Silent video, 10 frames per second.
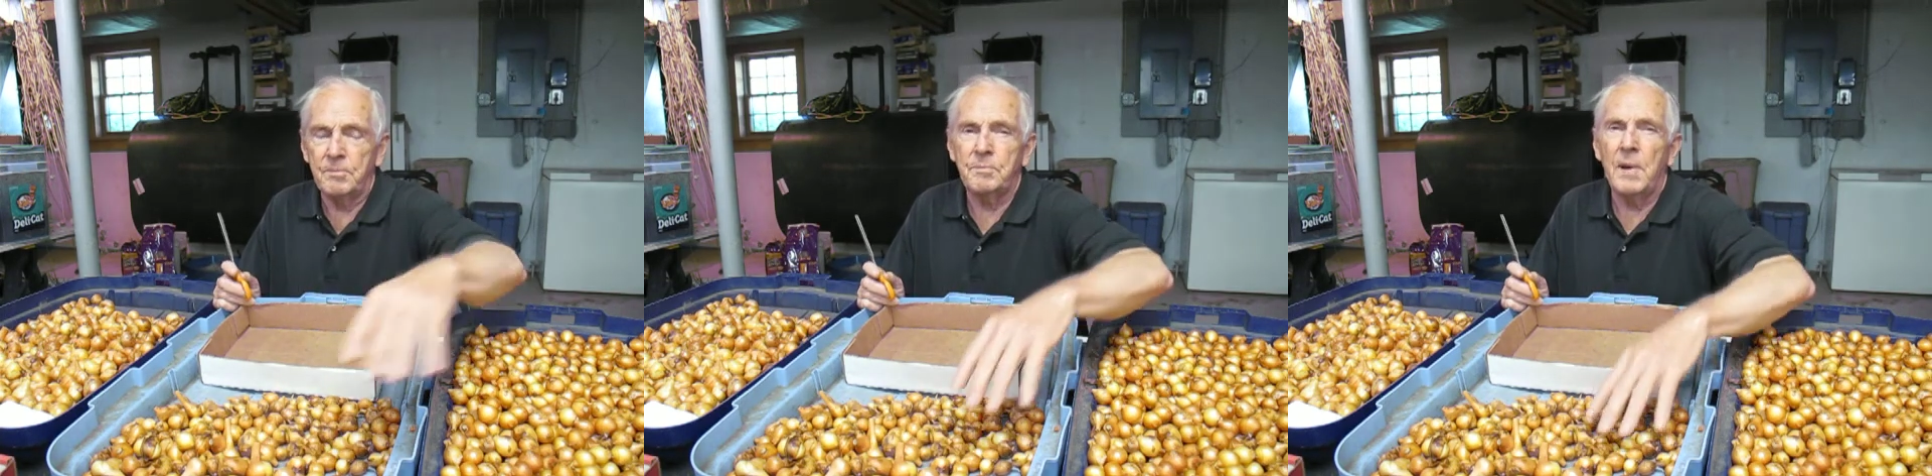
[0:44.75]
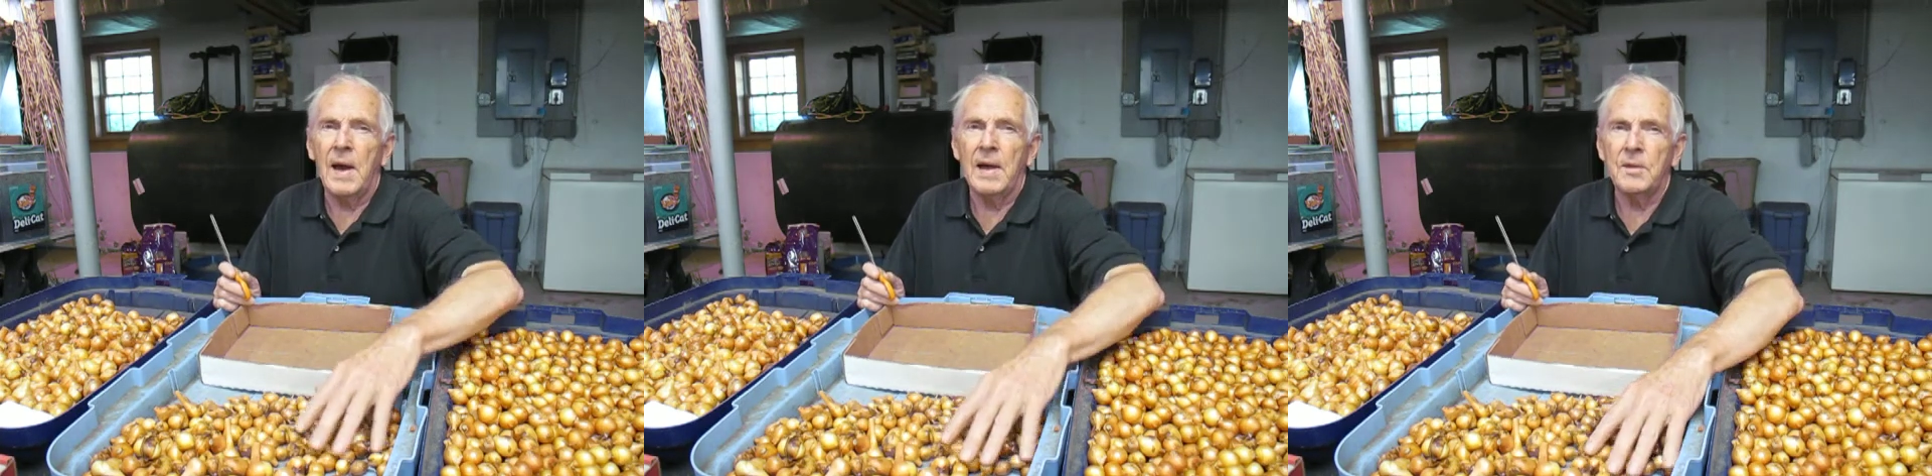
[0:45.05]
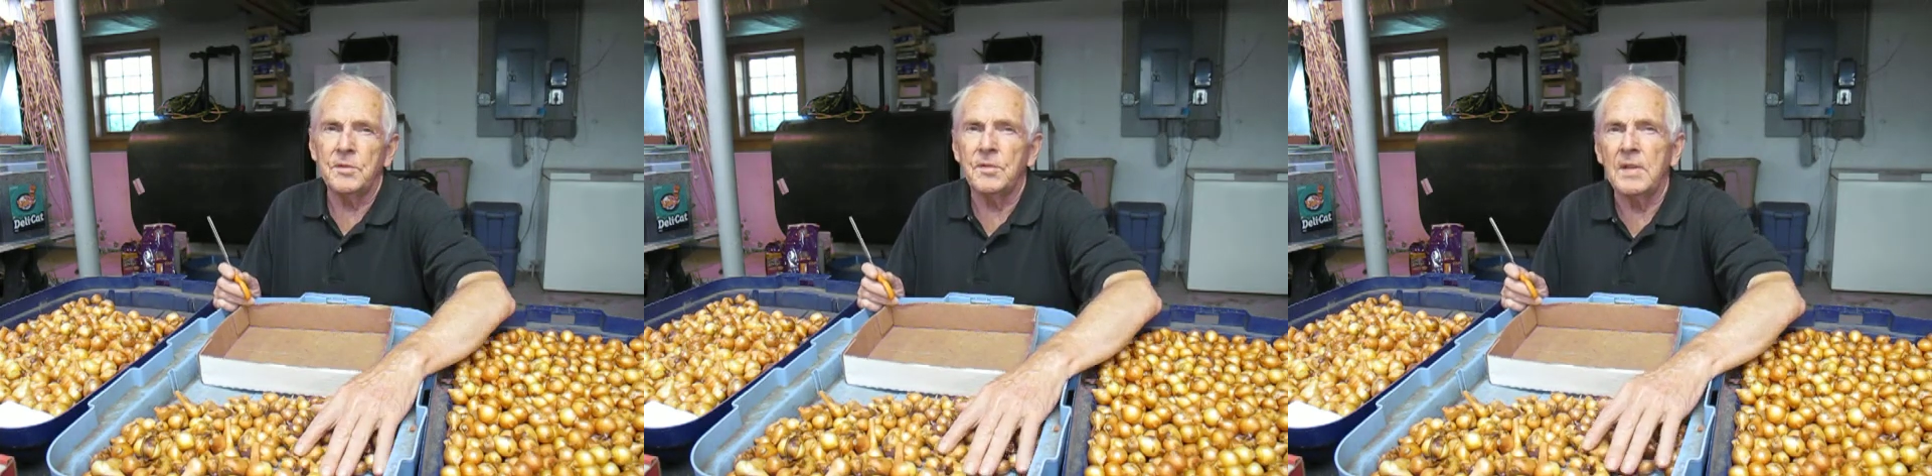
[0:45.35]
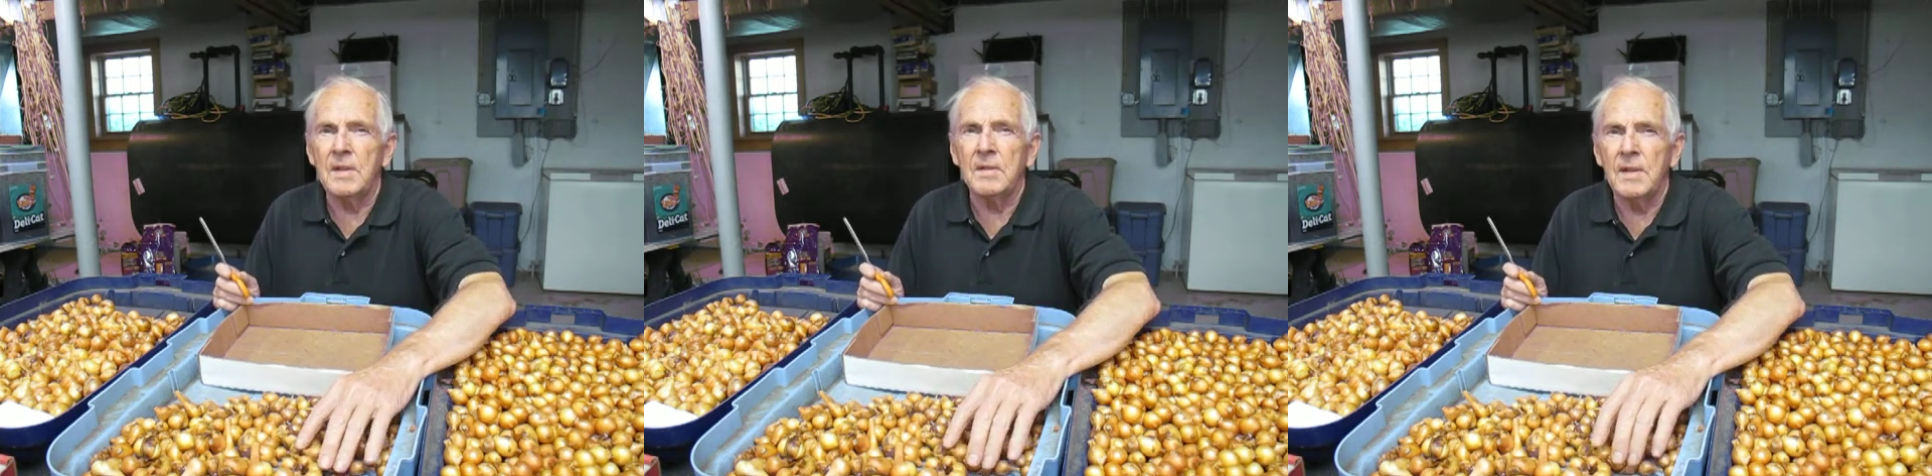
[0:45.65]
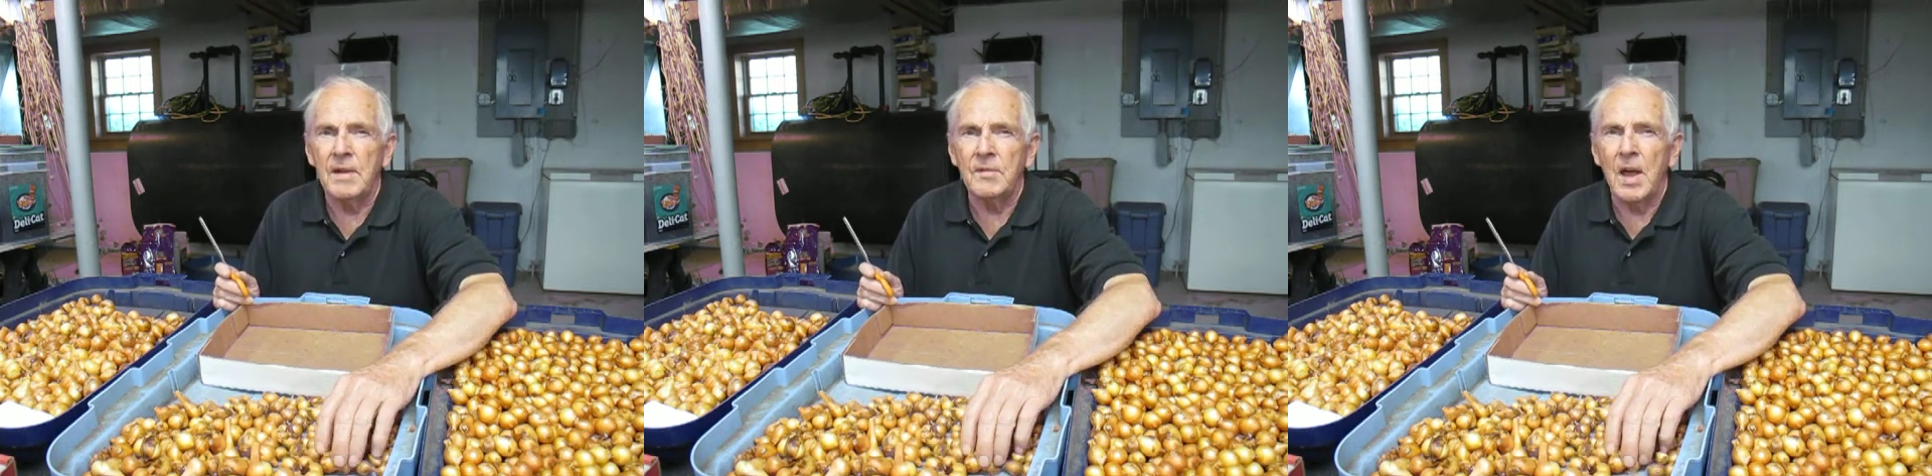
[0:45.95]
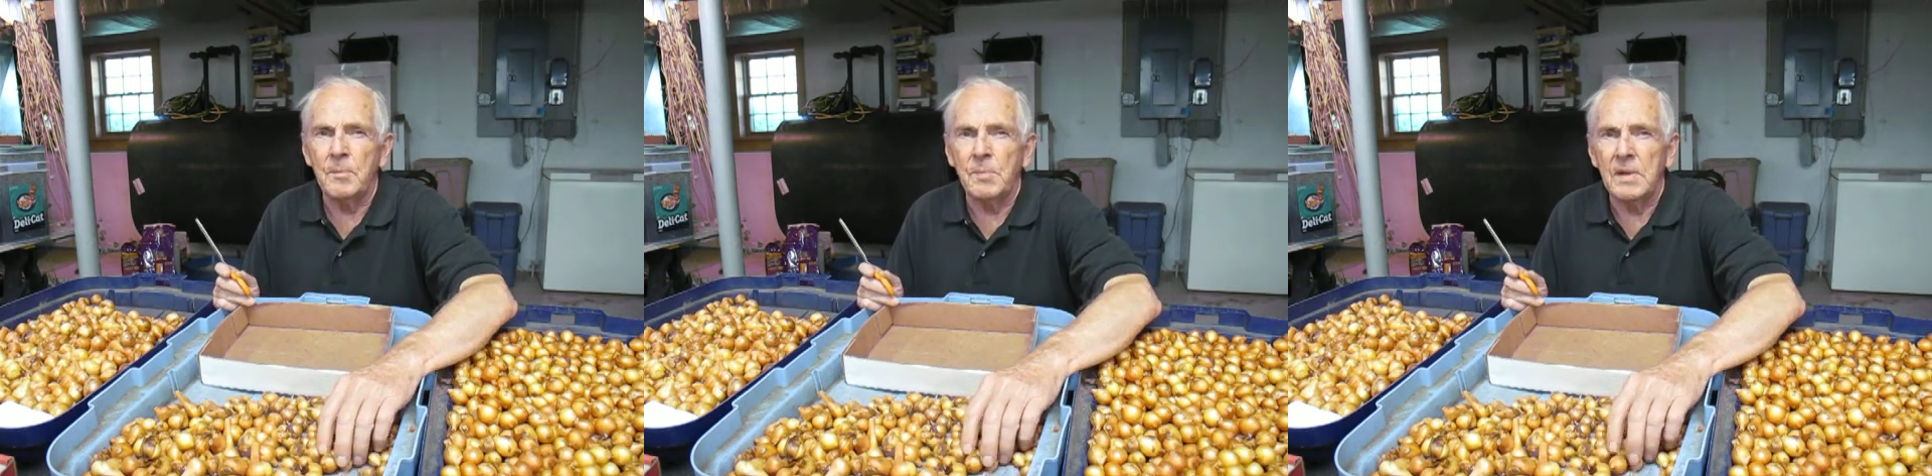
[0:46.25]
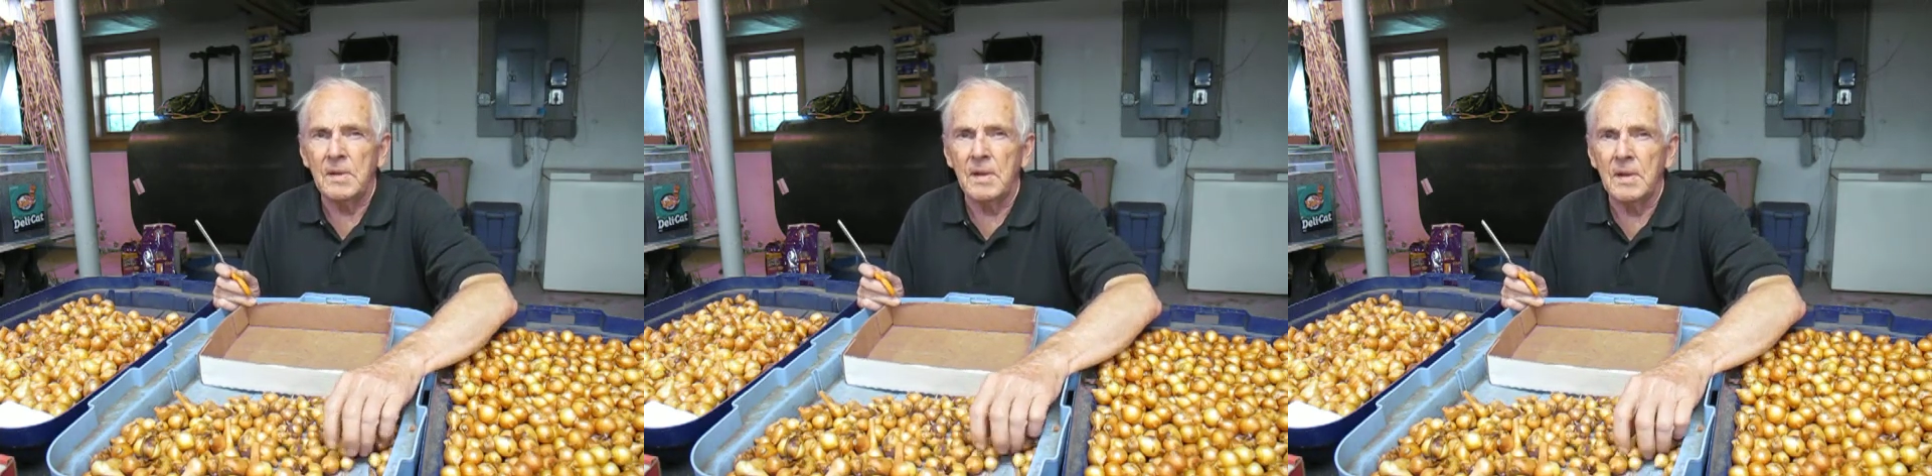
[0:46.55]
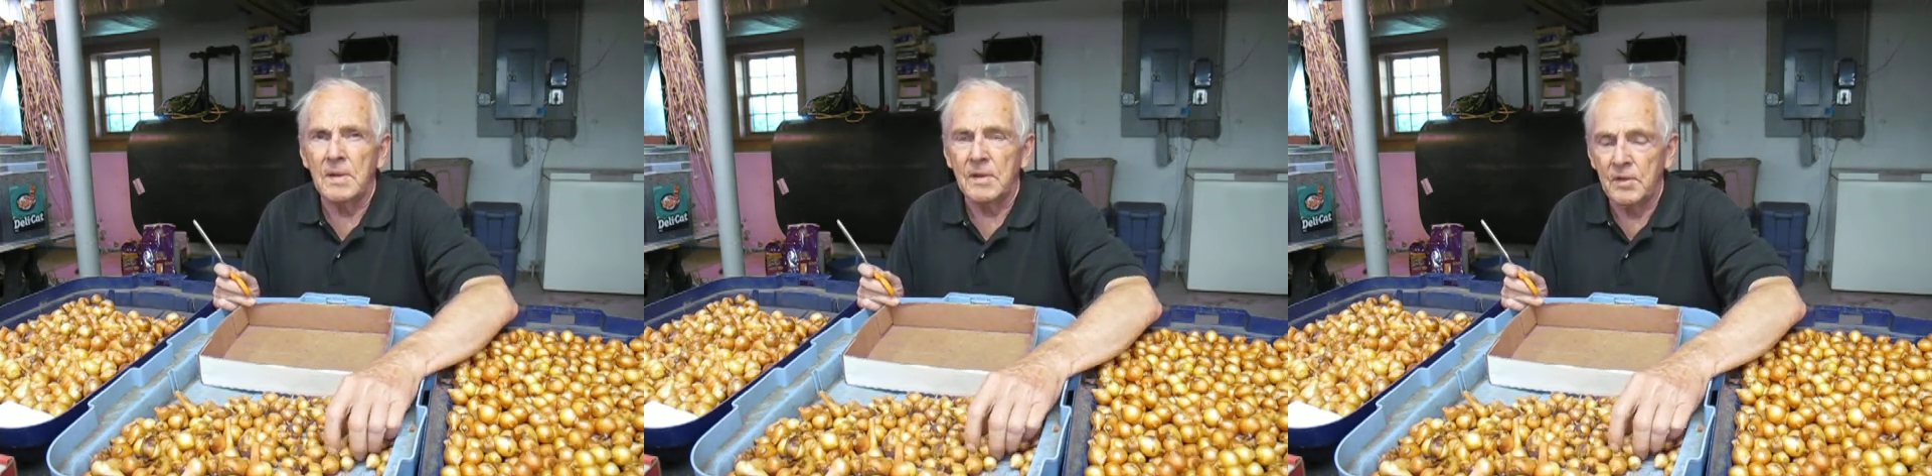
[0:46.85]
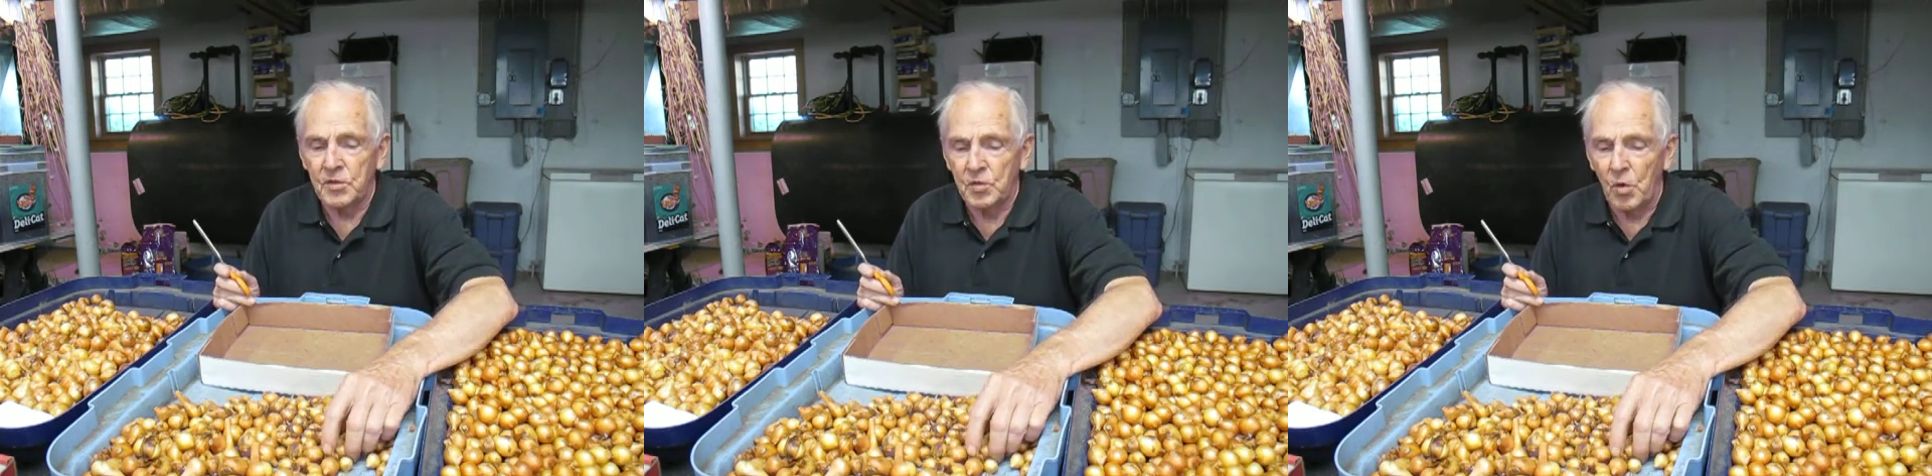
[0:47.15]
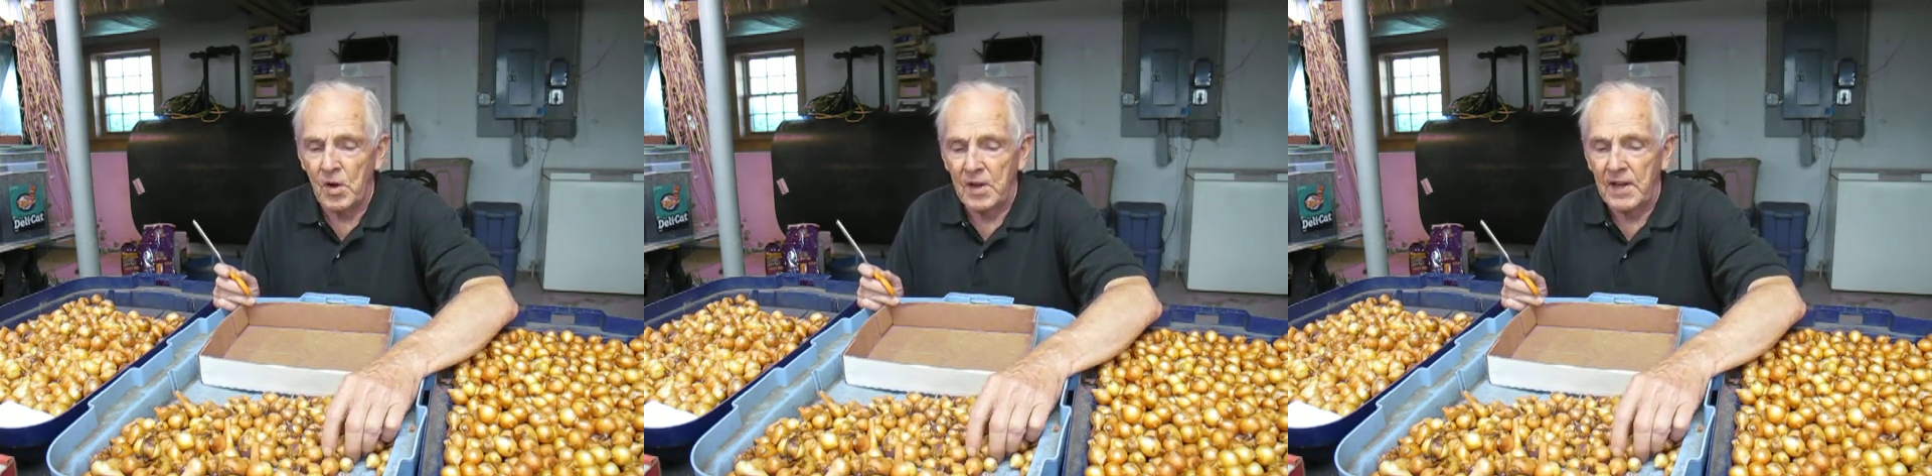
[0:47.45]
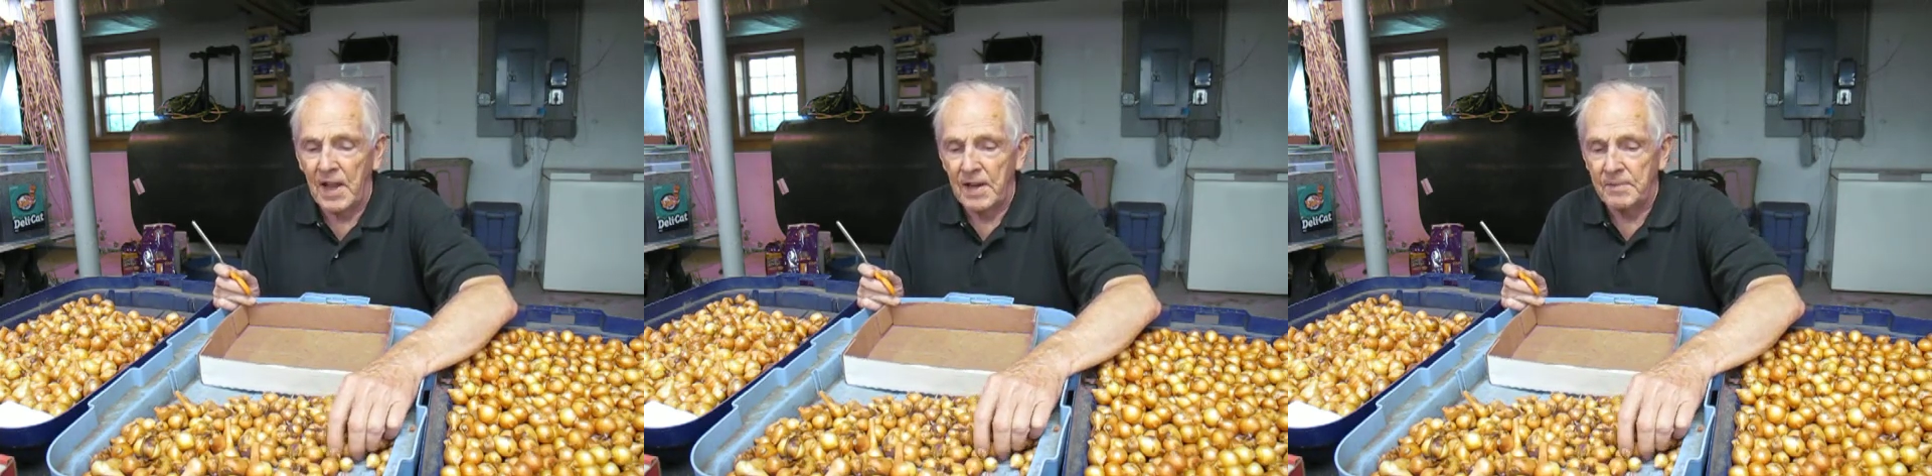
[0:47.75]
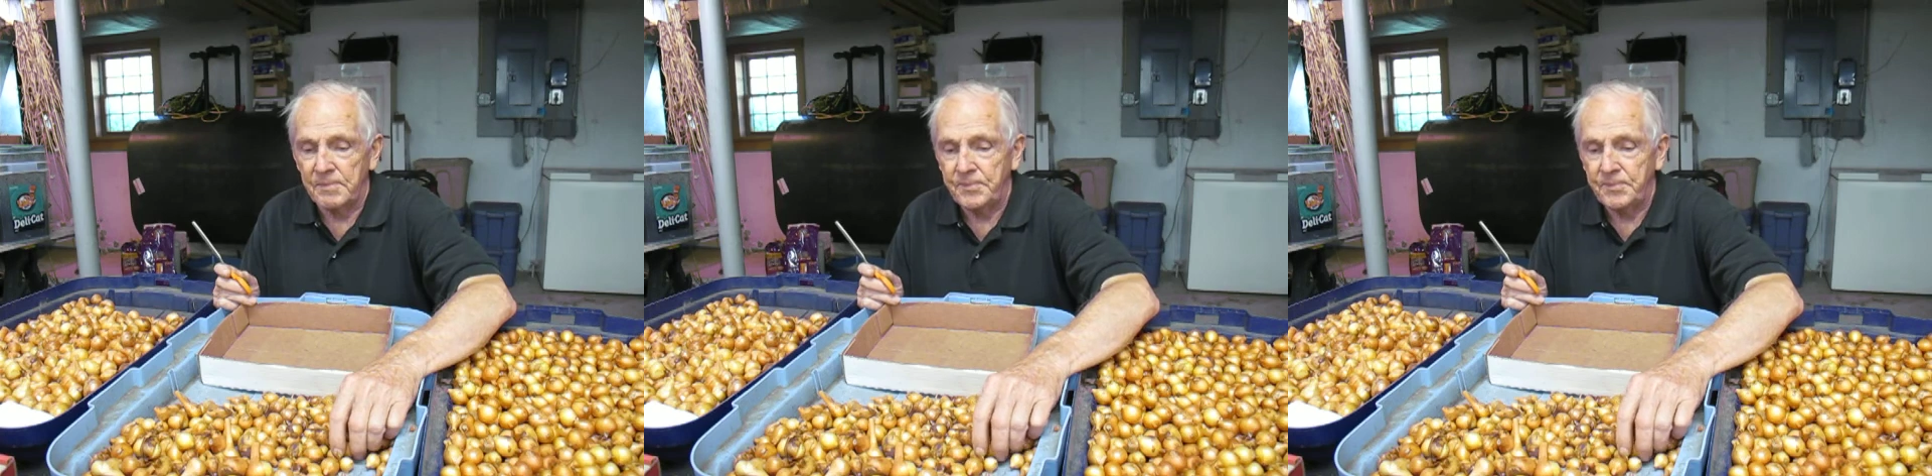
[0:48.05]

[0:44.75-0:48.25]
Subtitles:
piles that have not been sorted yet.